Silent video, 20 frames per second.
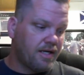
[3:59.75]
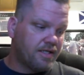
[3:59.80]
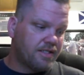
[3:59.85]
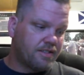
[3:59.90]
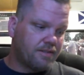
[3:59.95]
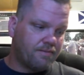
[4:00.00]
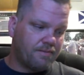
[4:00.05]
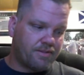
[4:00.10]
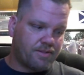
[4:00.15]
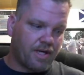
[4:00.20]

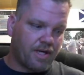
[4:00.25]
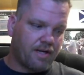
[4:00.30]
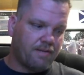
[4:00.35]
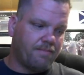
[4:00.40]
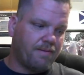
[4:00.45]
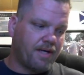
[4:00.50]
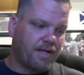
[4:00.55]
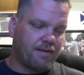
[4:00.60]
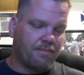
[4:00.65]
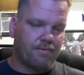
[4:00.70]
So we to
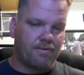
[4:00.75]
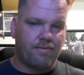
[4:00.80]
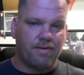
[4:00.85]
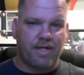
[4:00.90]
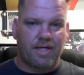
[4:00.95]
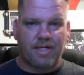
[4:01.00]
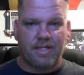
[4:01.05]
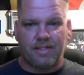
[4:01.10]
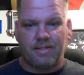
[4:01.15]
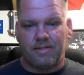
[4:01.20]
make them
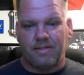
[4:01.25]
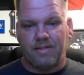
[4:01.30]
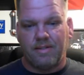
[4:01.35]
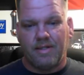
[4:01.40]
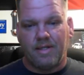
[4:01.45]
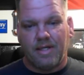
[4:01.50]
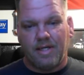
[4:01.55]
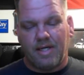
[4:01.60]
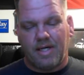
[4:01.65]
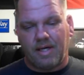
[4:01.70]
quick and,
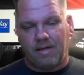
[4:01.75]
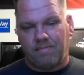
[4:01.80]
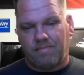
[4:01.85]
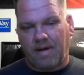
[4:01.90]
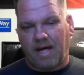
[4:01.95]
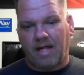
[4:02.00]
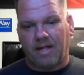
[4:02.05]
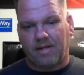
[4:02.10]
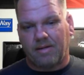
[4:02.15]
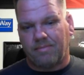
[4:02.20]
and
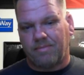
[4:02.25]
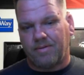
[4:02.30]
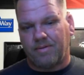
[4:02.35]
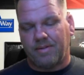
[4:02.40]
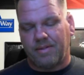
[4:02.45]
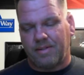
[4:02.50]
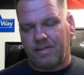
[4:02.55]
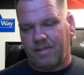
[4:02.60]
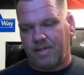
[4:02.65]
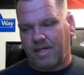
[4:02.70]
palatable
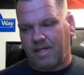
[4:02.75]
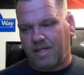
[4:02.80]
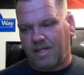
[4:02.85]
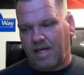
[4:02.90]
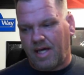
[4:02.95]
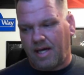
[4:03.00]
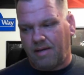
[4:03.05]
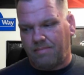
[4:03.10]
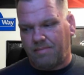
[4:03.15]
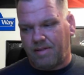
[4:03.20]
and and,
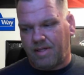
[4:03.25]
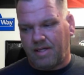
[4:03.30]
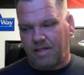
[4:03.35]
and,